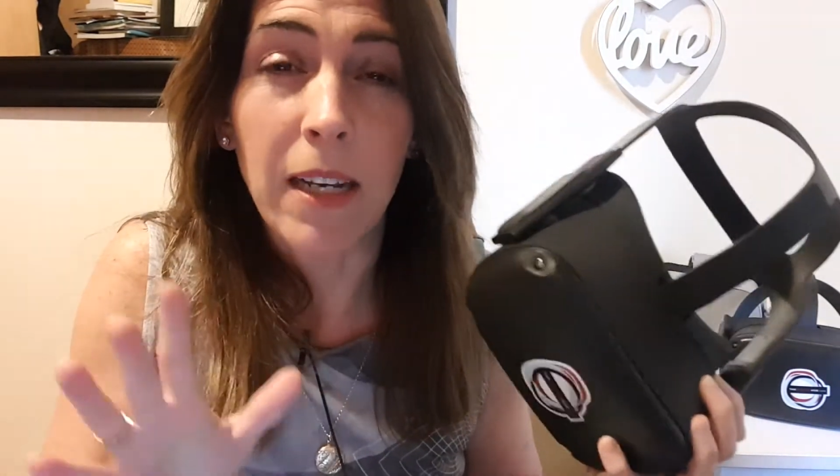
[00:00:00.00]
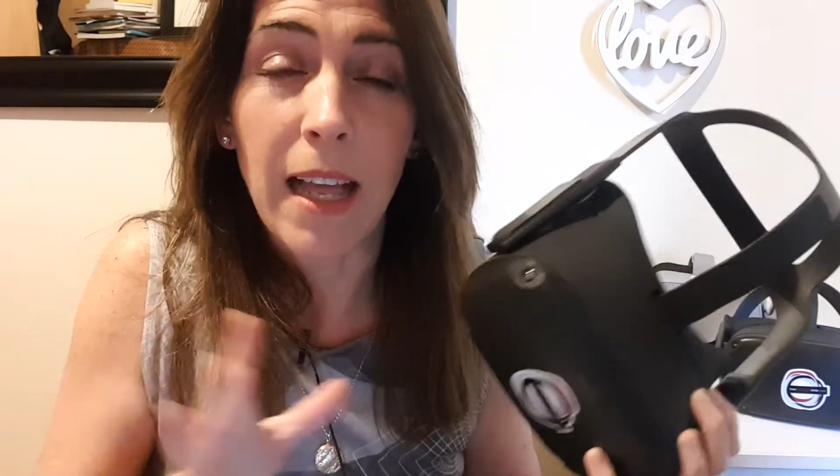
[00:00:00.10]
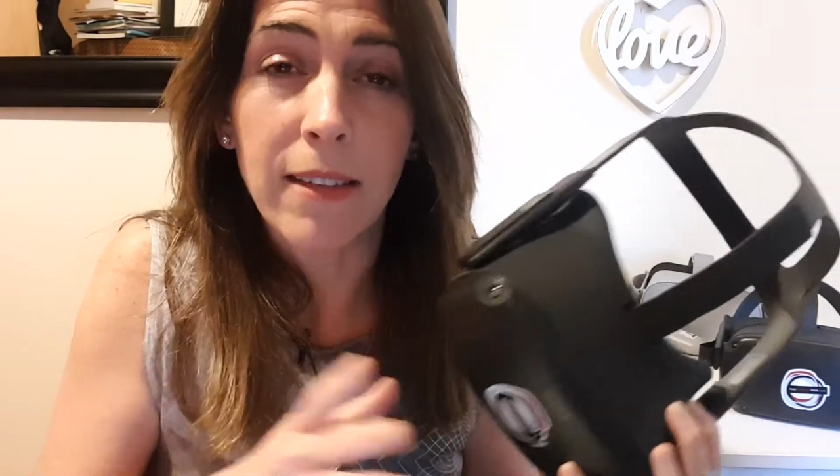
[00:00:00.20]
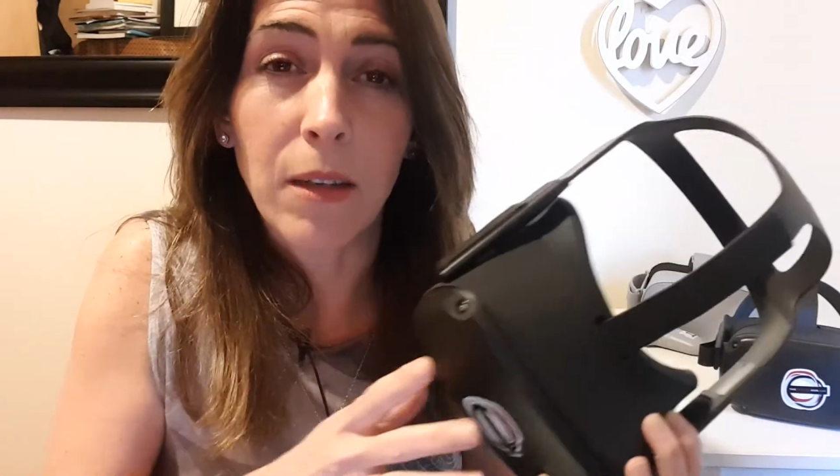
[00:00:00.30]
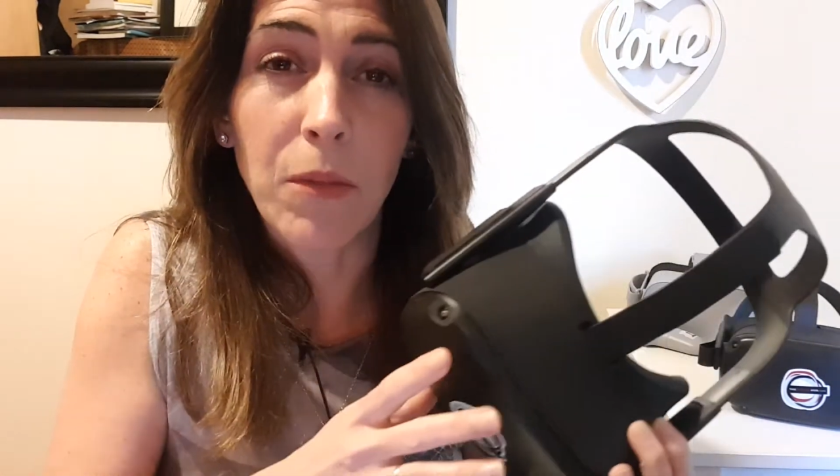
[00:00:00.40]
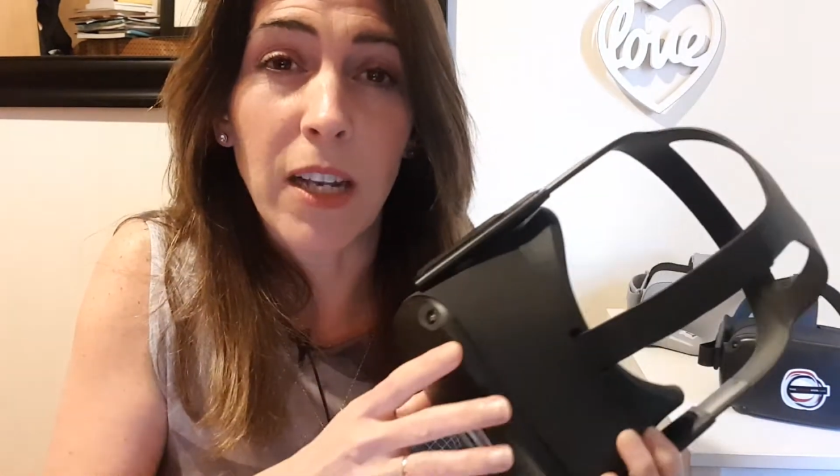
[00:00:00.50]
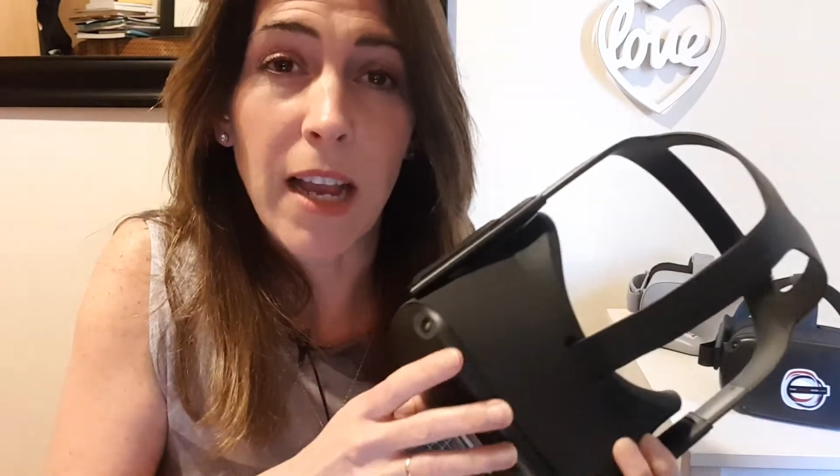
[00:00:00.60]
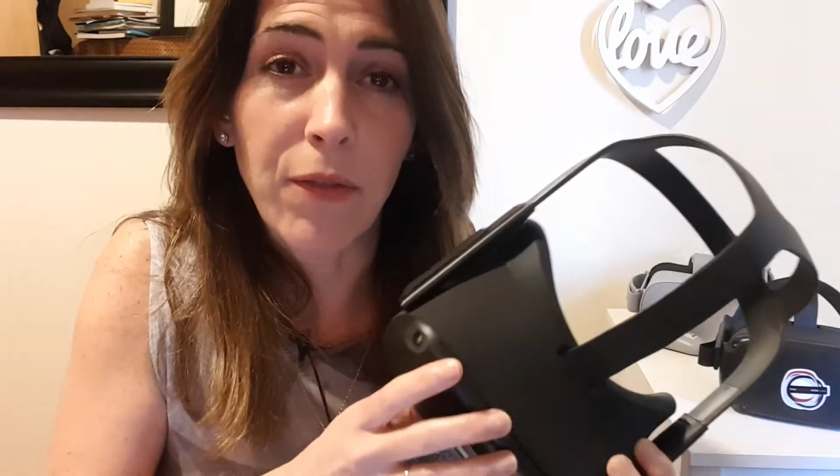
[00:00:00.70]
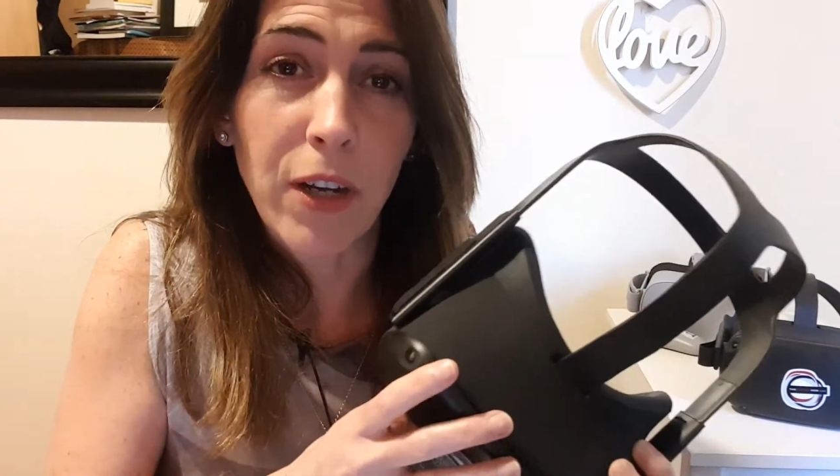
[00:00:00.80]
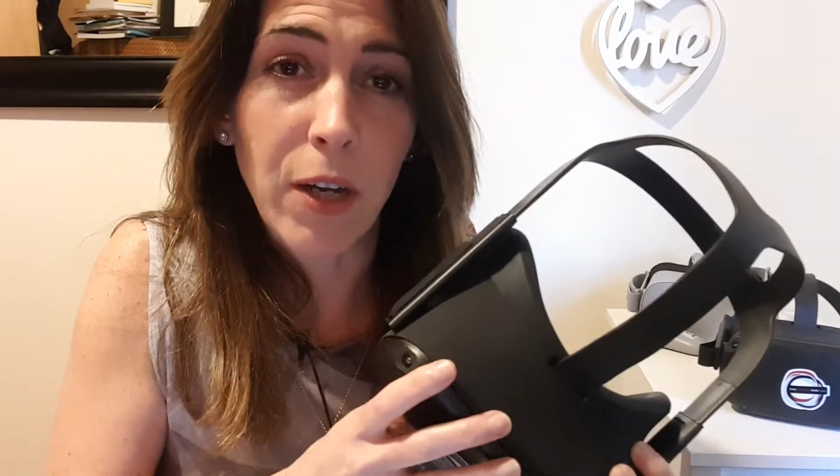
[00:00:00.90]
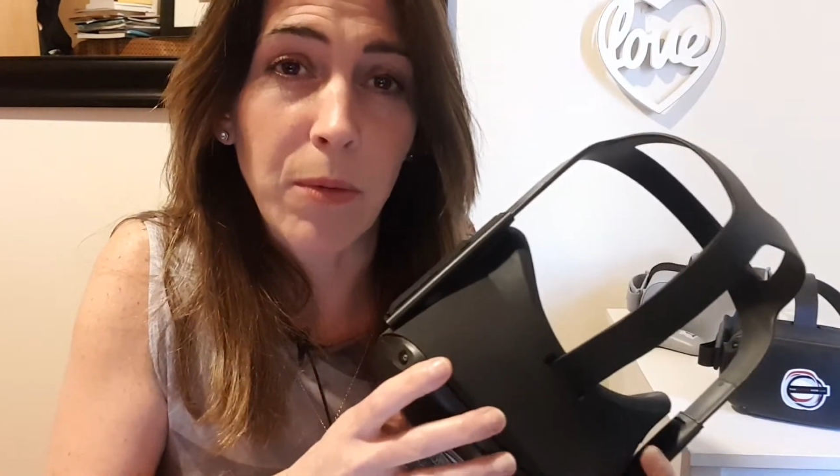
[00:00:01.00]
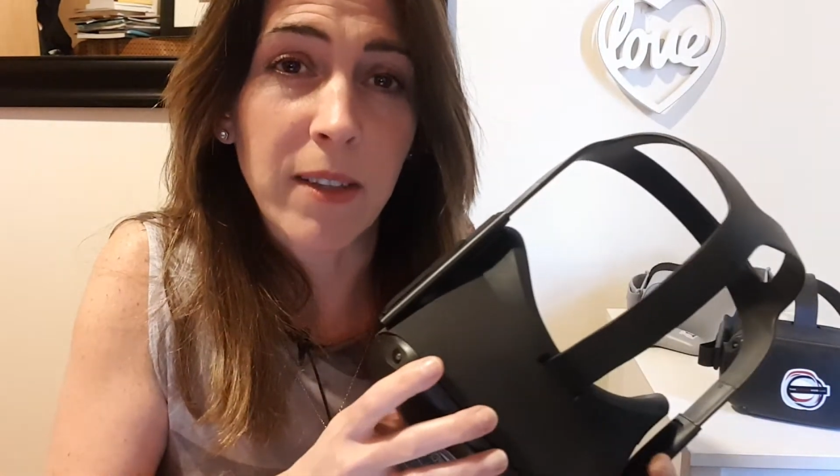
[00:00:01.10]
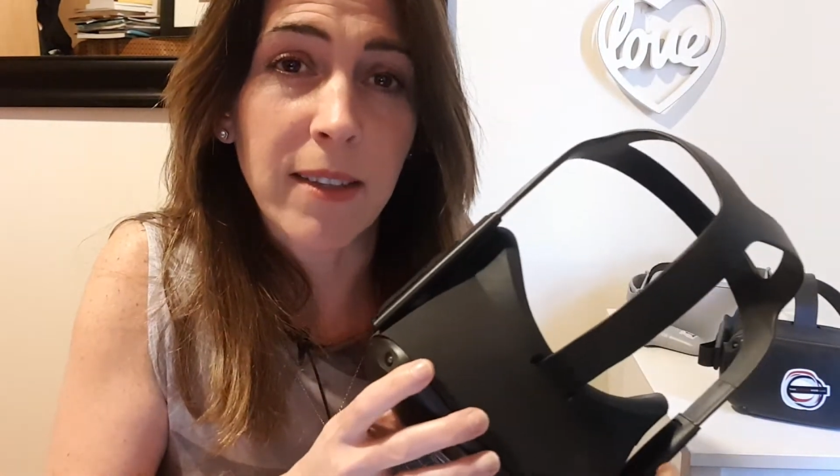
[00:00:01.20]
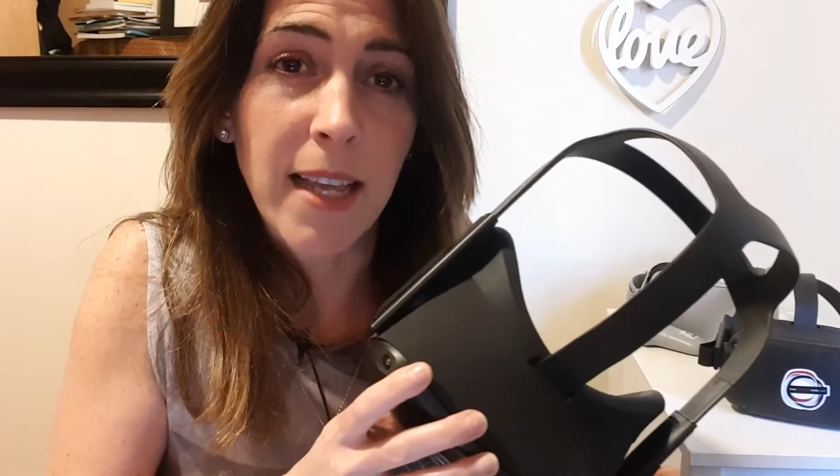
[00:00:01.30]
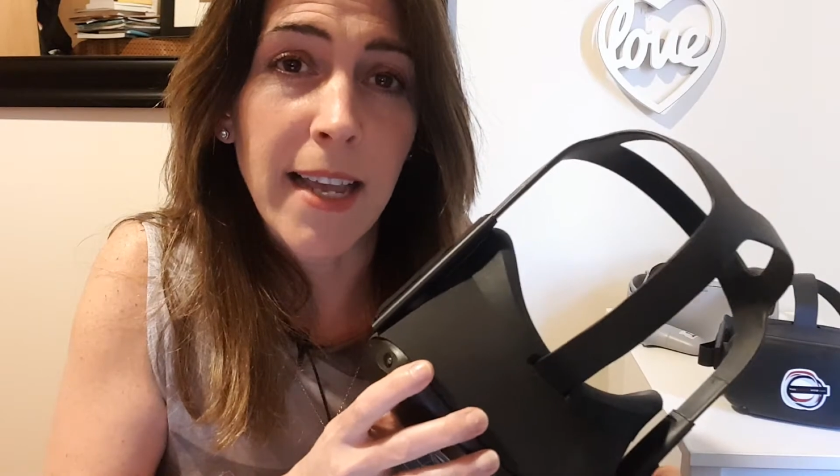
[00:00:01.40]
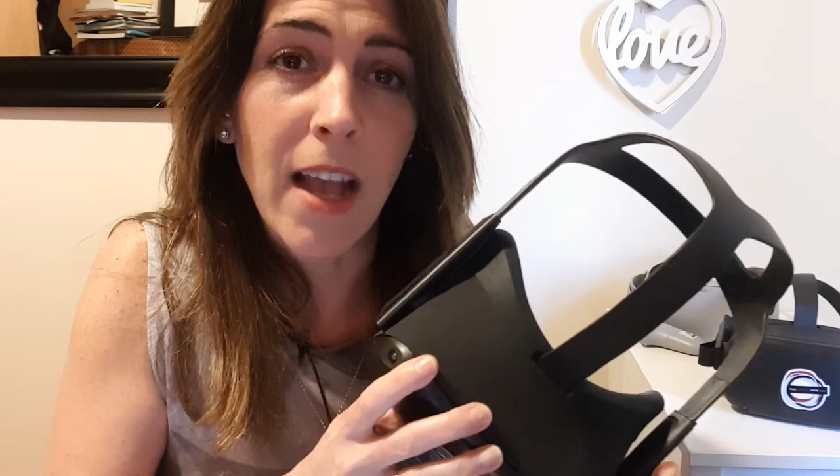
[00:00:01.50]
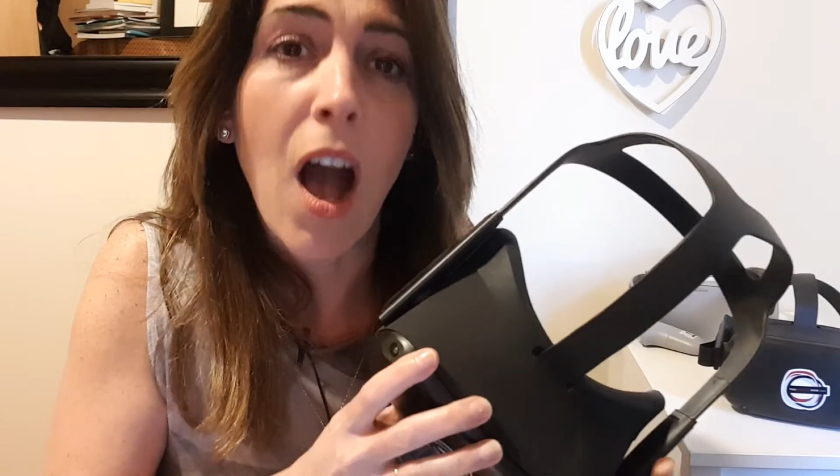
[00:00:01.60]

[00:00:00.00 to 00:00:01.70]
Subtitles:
last time you'll ever hear me say,